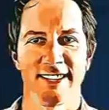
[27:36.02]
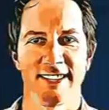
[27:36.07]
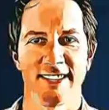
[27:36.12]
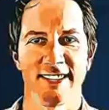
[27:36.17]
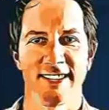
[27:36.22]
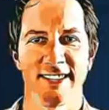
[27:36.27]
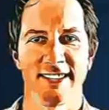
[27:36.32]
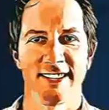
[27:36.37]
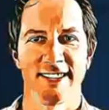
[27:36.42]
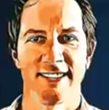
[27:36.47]

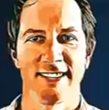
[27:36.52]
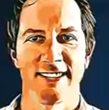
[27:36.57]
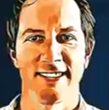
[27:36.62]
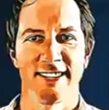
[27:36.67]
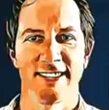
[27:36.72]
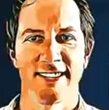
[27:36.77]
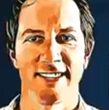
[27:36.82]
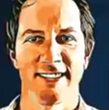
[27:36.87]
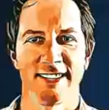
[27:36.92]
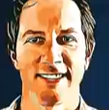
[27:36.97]

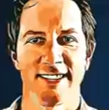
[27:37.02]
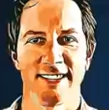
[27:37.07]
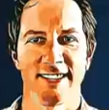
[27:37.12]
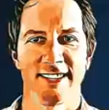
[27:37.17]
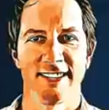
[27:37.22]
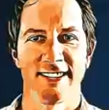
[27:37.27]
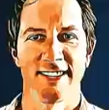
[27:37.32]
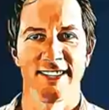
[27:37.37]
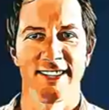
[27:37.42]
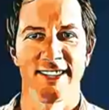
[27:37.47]

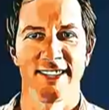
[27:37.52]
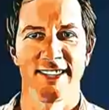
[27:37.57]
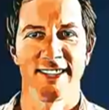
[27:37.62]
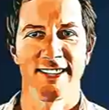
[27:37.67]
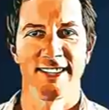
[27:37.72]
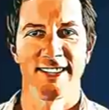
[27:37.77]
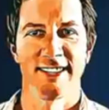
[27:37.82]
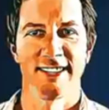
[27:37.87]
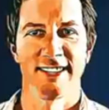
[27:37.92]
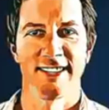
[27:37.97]

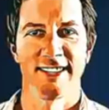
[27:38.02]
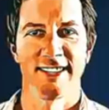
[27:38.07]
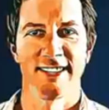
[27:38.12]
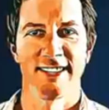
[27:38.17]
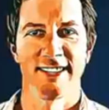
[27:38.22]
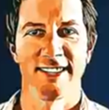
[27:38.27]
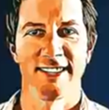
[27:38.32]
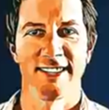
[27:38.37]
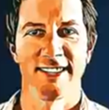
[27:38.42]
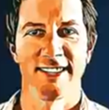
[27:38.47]

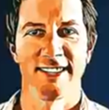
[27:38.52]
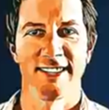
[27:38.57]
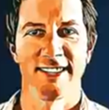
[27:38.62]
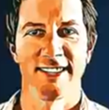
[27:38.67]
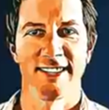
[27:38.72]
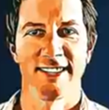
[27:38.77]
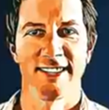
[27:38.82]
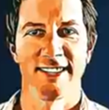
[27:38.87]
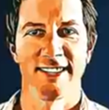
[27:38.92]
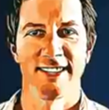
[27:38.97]

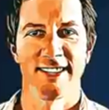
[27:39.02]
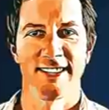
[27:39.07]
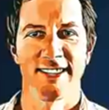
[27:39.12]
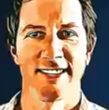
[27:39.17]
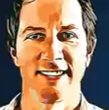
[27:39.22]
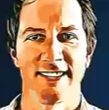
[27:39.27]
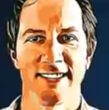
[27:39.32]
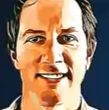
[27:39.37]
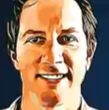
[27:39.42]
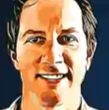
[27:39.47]

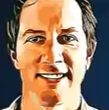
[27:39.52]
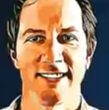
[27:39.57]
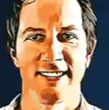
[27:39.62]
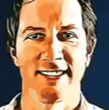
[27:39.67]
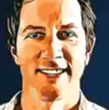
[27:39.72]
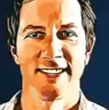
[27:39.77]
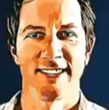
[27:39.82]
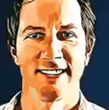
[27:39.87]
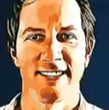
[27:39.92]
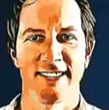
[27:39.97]

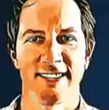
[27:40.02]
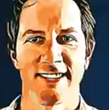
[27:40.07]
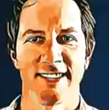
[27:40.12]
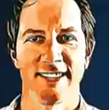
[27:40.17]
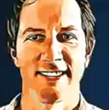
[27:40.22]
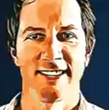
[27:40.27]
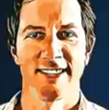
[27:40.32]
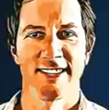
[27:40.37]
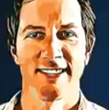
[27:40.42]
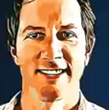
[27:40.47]

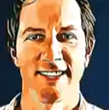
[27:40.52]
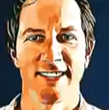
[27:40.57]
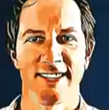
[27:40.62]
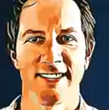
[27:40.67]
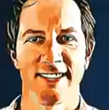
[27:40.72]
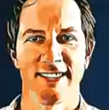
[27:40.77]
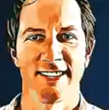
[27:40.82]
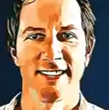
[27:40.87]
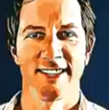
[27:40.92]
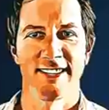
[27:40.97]

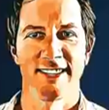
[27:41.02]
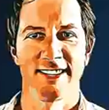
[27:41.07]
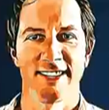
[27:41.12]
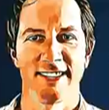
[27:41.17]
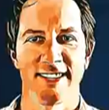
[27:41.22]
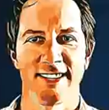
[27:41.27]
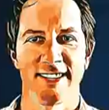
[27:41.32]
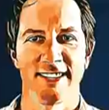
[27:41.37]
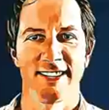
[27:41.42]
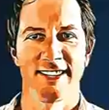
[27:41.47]

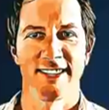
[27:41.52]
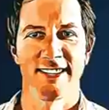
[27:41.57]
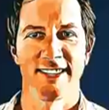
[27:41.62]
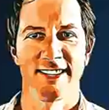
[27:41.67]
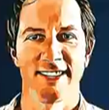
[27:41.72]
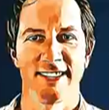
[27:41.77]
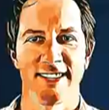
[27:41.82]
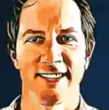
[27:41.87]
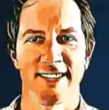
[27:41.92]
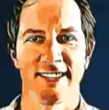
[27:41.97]

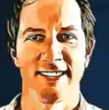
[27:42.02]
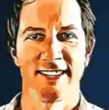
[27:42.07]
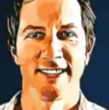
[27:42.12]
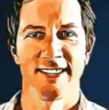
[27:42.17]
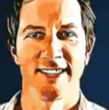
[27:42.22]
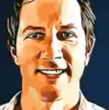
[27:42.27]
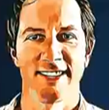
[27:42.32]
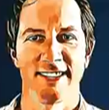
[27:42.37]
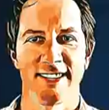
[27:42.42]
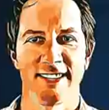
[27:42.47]

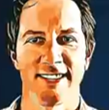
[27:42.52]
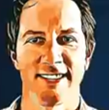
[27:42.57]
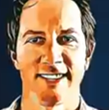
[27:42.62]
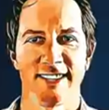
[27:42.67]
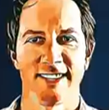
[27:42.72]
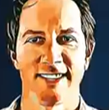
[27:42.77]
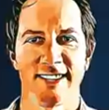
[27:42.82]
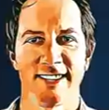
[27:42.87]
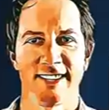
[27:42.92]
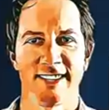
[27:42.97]

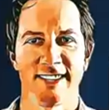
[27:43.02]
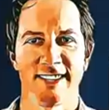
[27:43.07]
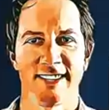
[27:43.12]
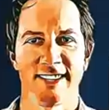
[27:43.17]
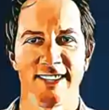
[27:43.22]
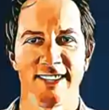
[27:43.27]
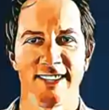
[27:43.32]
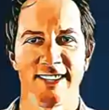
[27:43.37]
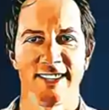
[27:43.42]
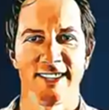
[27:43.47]

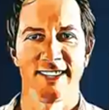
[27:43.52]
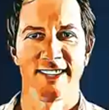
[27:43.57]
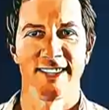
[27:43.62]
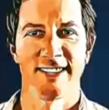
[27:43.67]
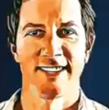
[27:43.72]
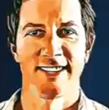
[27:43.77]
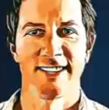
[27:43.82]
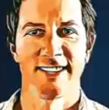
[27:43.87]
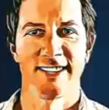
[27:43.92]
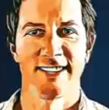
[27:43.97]
No words are spoken by the person on screen.